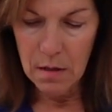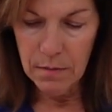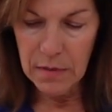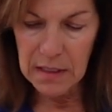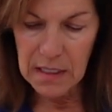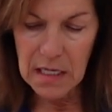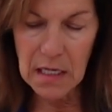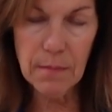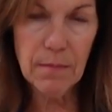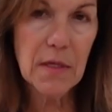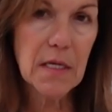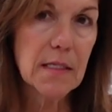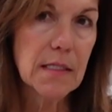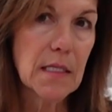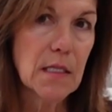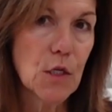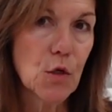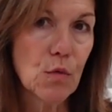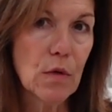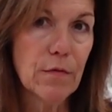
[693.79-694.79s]
but keep this
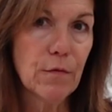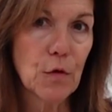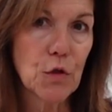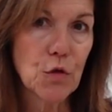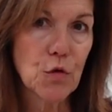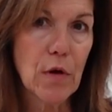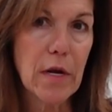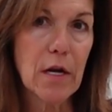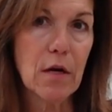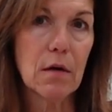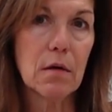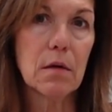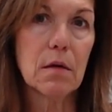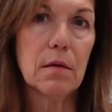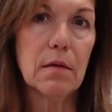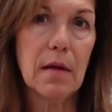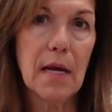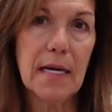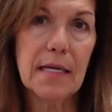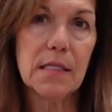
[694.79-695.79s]
in your refrigerator,
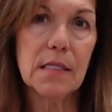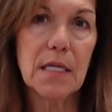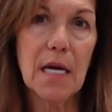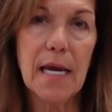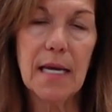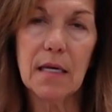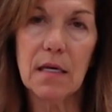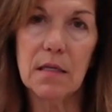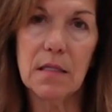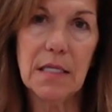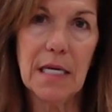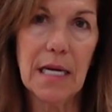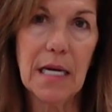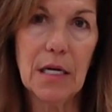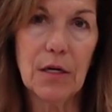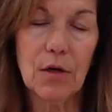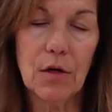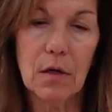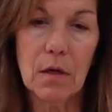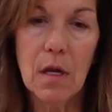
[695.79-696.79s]
nice tight
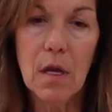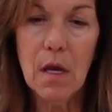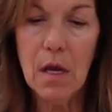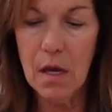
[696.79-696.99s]
container.